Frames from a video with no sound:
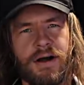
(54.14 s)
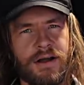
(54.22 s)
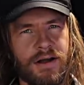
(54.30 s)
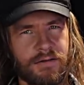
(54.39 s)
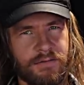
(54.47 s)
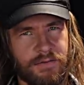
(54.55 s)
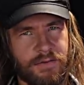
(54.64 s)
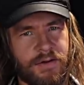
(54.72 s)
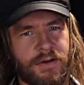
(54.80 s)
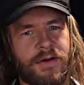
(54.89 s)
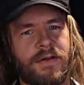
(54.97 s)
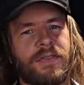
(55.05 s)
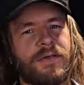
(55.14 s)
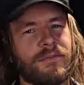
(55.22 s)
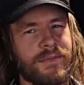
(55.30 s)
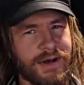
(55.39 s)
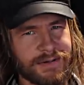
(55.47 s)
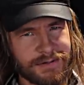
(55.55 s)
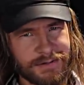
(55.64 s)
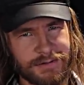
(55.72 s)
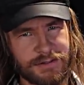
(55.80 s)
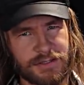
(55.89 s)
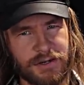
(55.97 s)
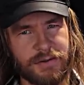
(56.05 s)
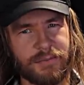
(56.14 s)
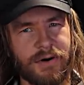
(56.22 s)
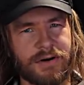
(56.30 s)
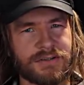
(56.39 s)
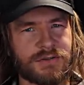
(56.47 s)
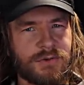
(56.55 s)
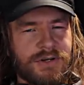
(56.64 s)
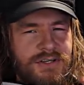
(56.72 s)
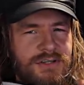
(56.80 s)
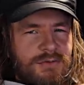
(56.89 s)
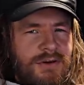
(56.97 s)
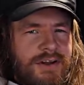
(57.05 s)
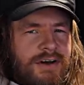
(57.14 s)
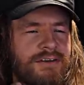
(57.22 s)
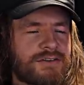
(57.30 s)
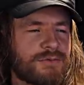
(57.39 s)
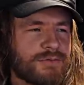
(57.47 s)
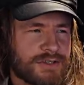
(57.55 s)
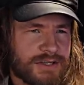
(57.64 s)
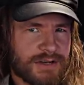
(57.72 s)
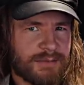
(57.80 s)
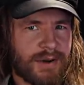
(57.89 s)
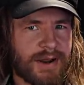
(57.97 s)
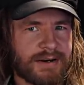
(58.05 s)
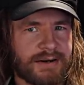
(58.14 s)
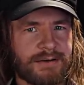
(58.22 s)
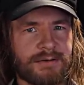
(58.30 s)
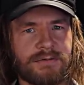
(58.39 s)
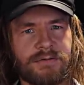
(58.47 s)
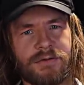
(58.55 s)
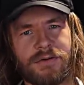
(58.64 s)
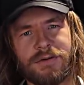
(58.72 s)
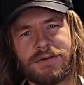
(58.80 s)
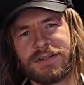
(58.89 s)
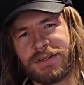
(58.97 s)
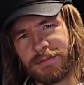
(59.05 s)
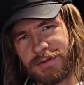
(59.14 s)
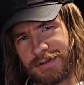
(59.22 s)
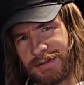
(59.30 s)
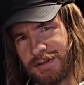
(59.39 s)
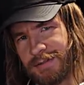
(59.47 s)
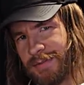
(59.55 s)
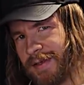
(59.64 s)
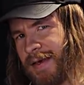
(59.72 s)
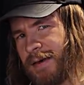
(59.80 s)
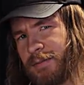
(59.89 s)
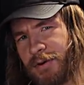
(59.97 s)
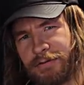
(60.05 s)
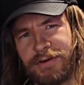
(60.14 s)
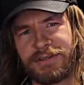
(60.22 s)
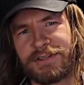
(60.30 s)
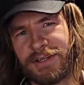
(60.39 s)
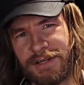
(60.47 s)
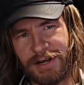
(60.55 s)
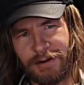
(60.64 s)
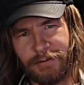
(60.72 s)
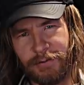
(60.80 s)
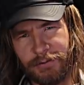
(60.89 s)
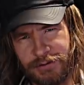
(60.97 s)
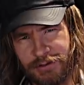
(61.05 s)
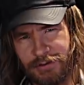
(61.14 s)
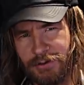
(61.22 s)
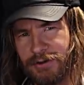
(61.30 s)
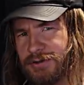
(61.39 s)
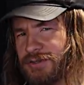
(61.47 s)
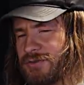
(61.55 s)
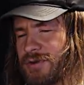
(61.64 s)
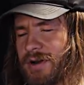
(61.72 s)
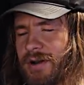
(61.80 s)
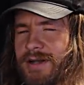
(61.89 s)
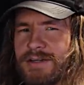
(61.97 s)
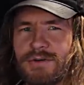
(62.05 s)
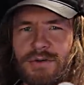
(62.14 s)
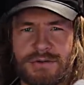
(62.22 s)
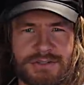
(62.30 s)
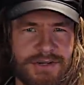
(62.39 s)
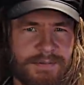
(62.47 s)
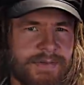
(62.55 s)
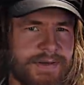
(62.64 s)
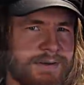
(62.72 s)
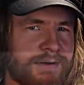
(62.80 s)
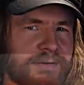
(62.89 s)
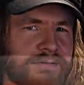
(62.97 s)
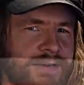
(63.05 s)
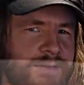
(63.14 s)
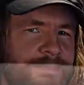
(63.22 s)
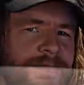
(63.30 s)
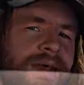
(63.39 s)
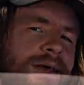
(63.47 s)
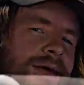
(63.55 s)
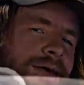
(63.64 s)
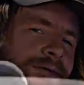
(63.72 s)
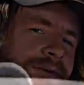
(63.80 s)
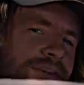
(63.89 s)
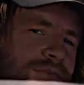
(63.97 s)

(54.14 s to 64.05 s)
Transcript: I have the Manta Sleep Moss, which is 100% blackout for deeper sleep. Perfect out those annoying streetlights or something I've done, which